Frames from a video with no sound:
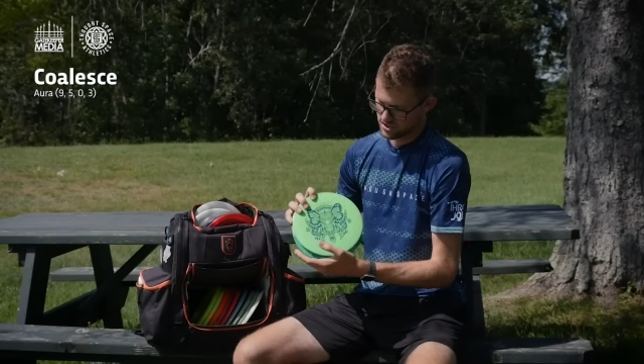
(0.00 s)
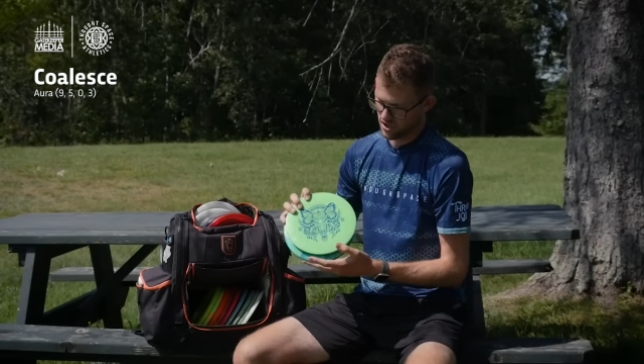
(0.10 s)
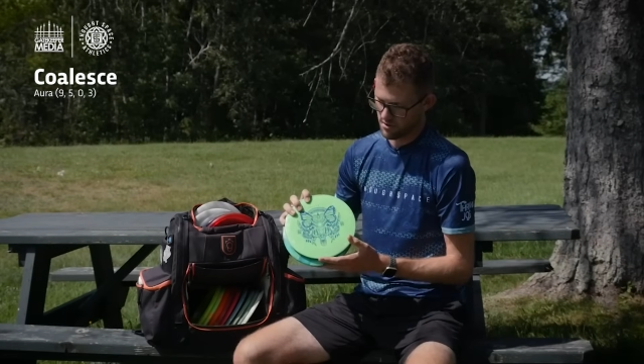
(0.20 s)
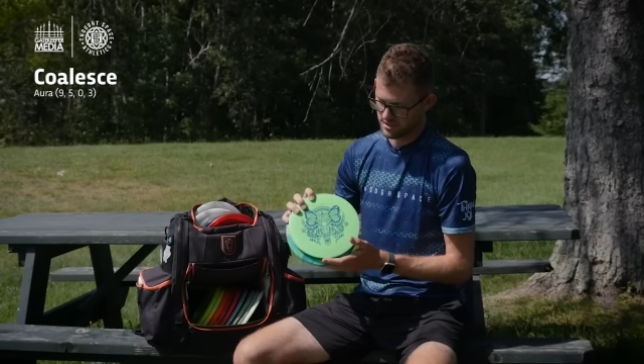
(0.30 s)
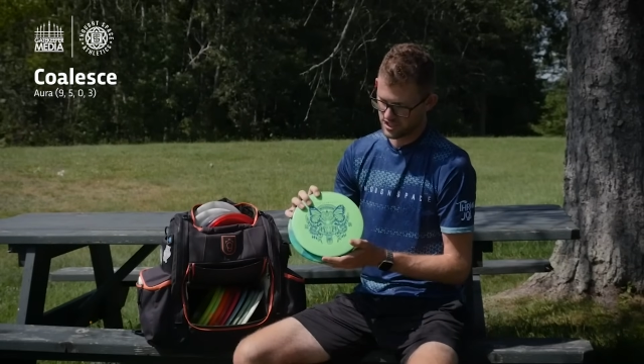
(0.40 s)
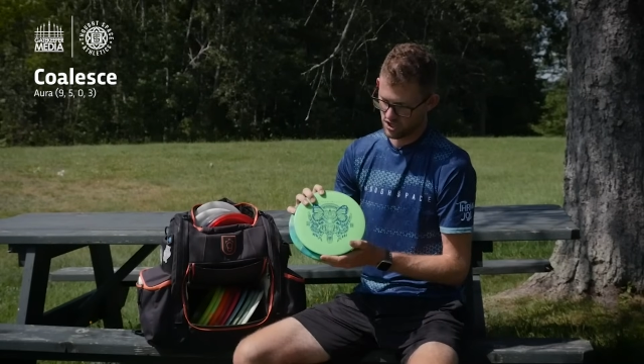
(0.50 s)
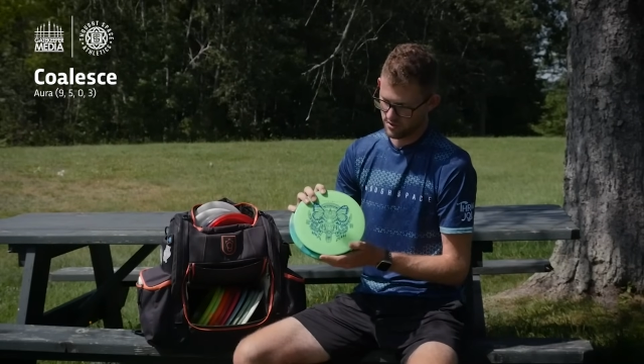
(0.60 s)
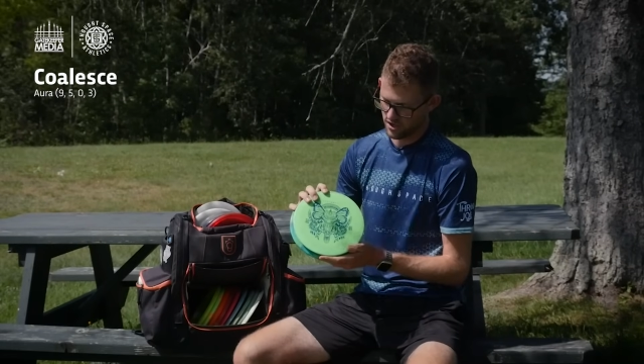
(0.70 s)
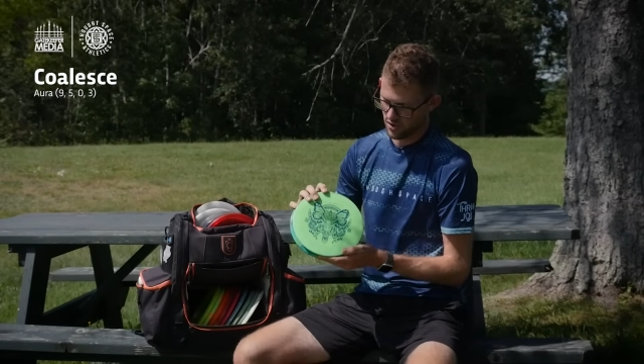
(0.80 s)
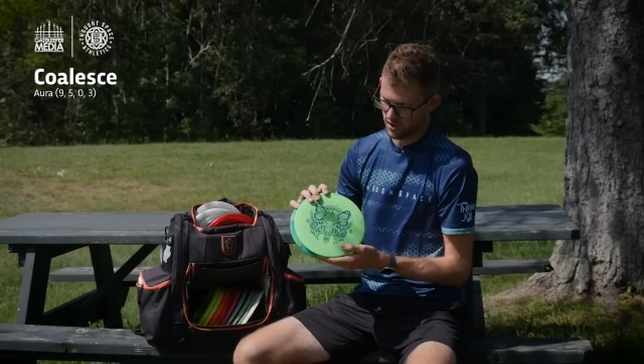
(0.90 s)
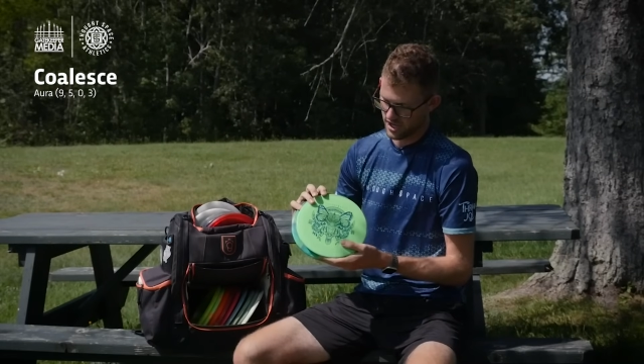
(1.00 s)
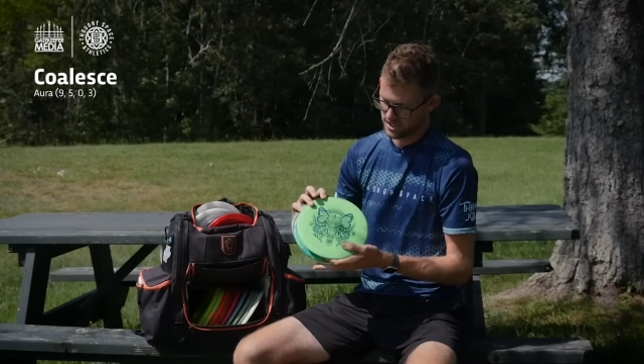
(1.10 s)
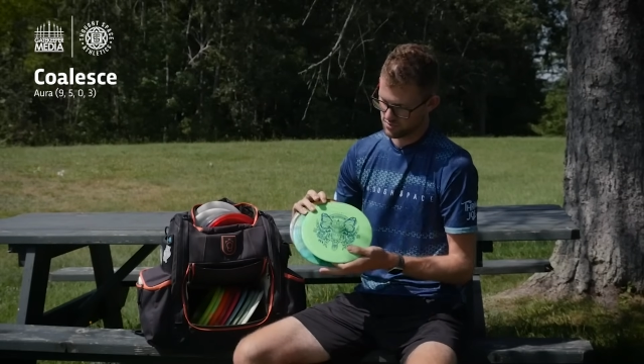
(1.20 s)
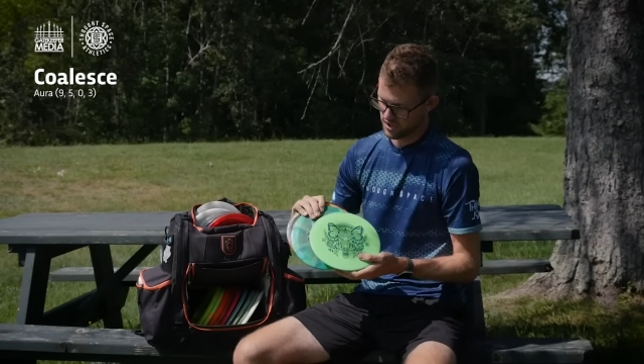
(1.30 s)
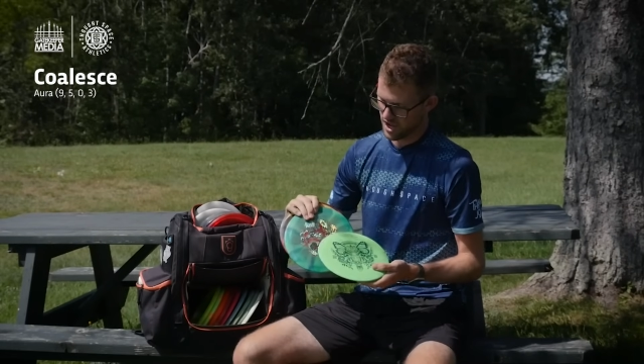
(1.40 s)
Thomas Gilbert
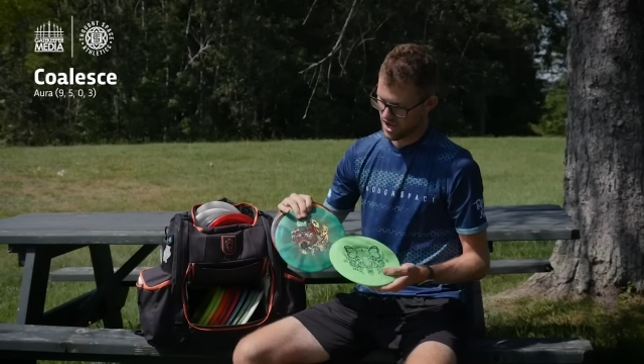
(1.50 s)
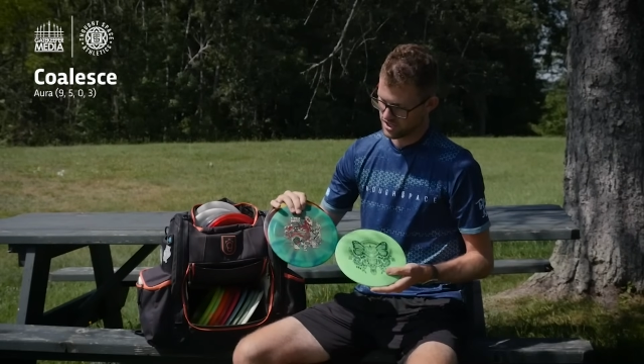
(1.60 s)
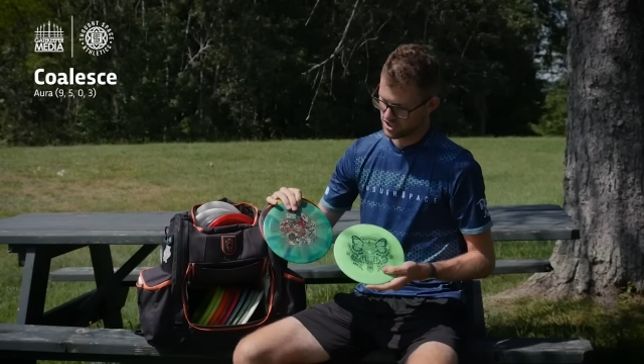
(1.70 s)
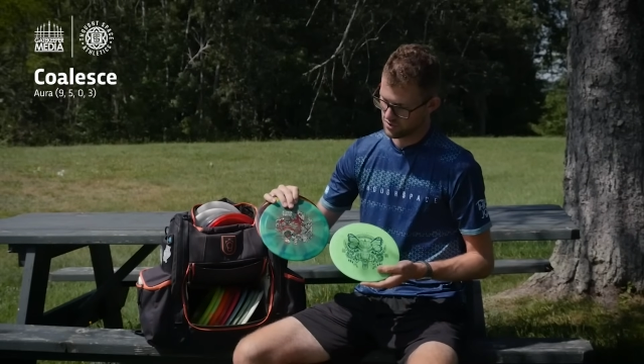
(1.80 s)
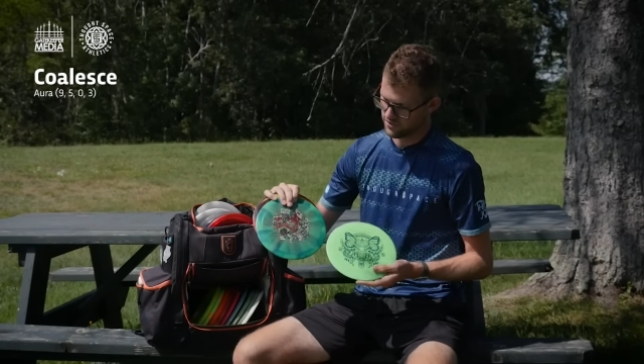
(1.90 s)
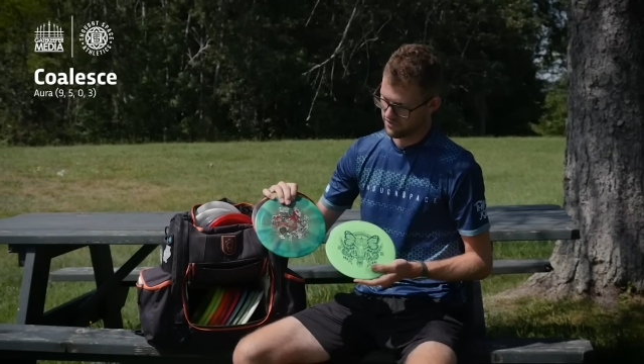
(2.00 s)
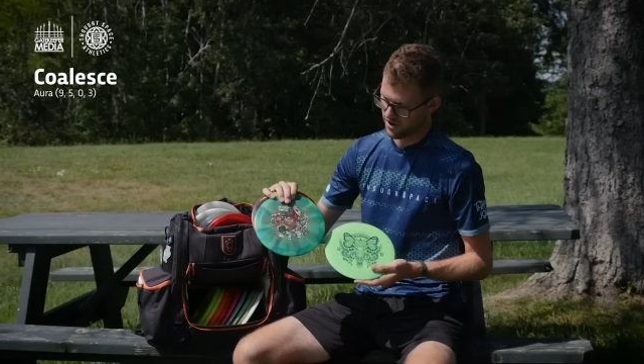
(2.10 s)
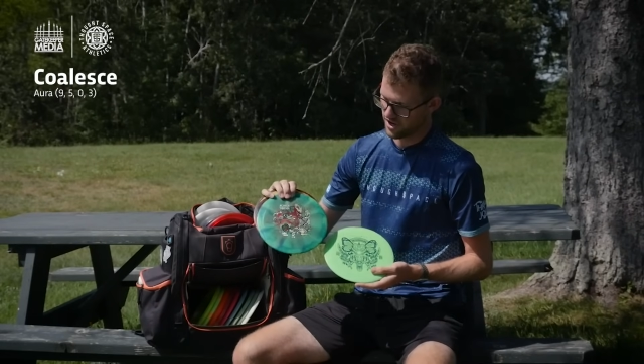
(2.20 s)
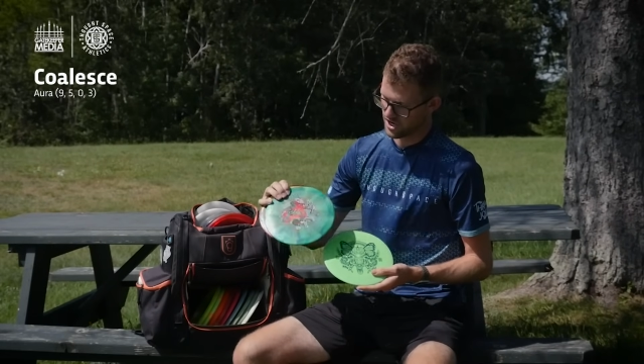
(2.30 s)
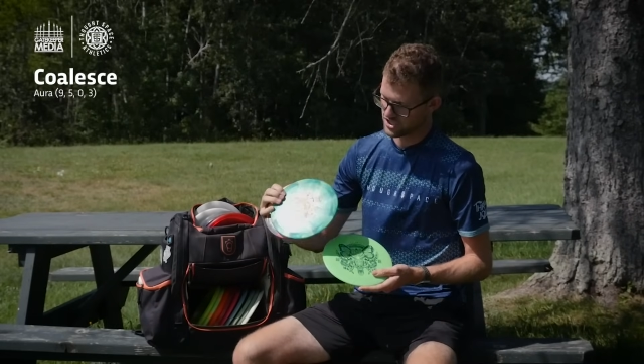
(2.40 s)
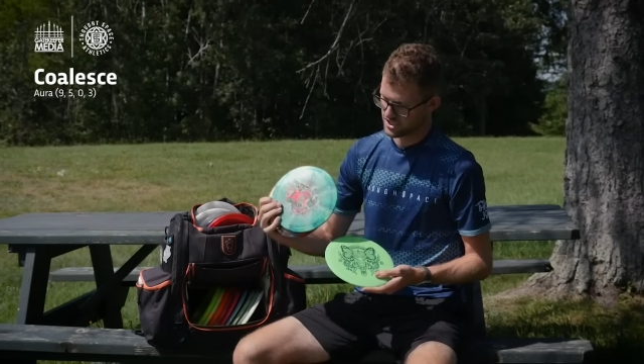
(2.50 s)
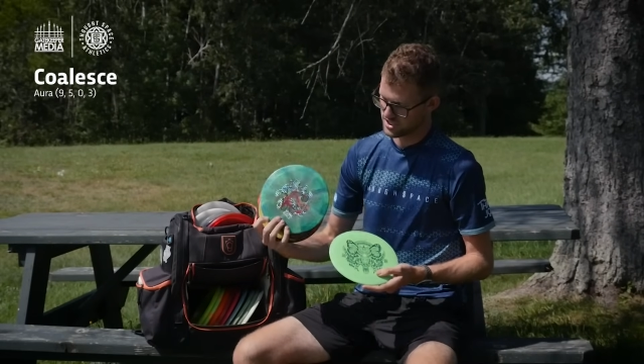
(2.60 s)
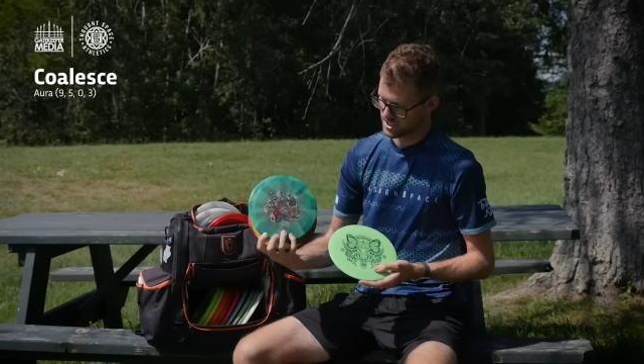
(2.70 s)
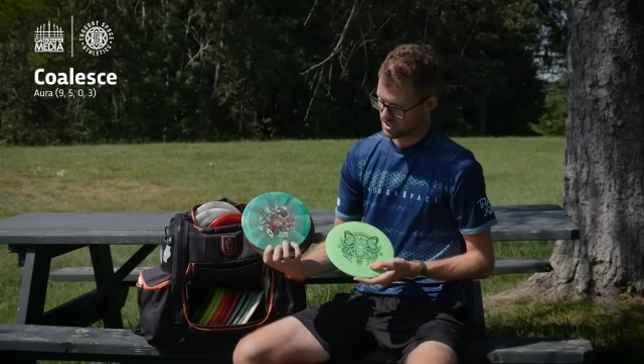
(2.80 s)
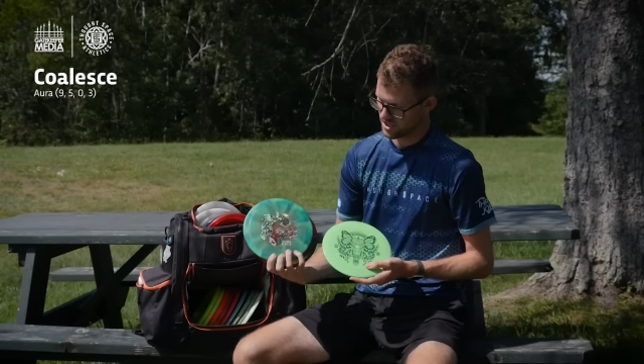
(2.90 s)
Coalesce. We got two of the variations
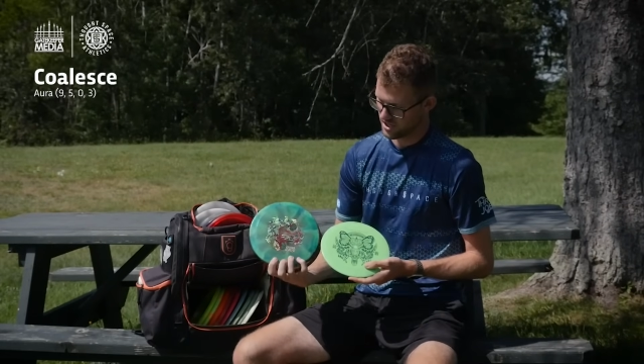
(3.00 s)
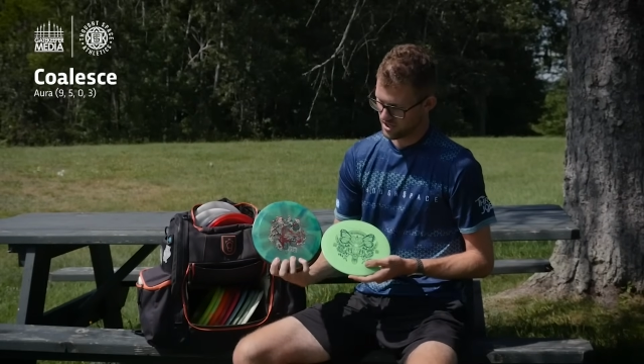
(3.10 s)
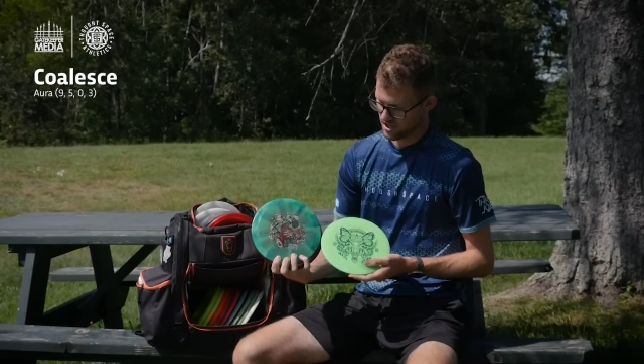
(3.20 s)
here.